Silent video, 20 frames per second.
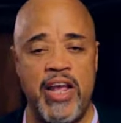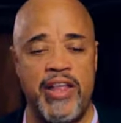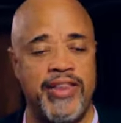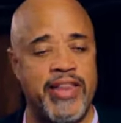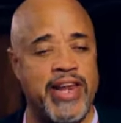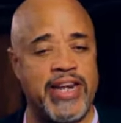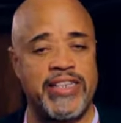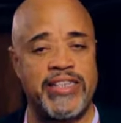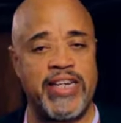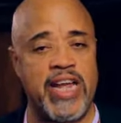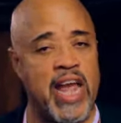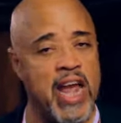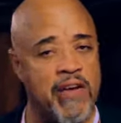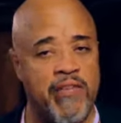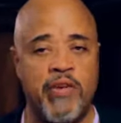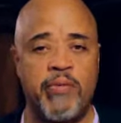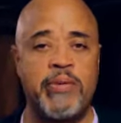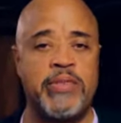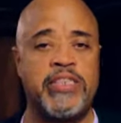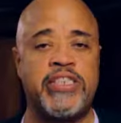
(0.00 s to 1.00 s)
that has
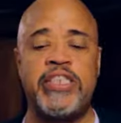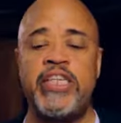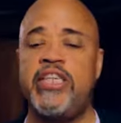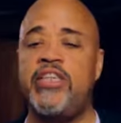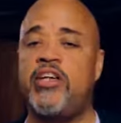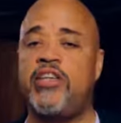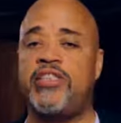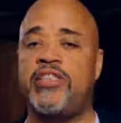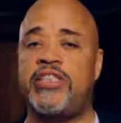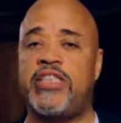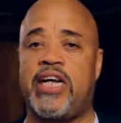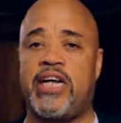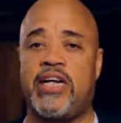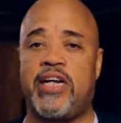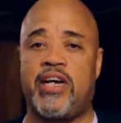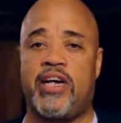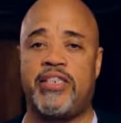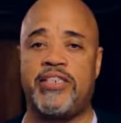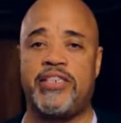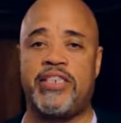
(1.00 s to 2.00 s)
ever been seen
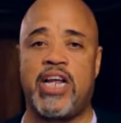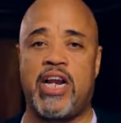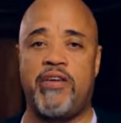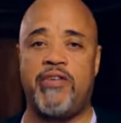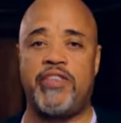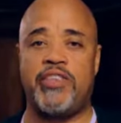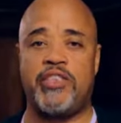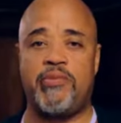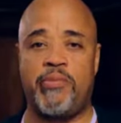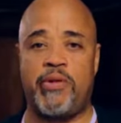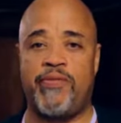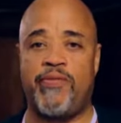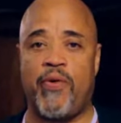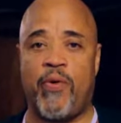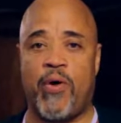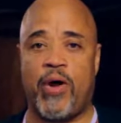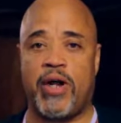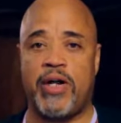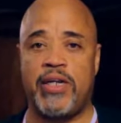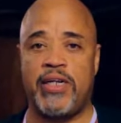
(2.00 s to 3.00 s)
on television
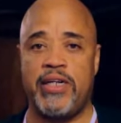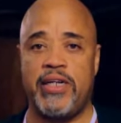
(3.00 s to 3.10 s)
before.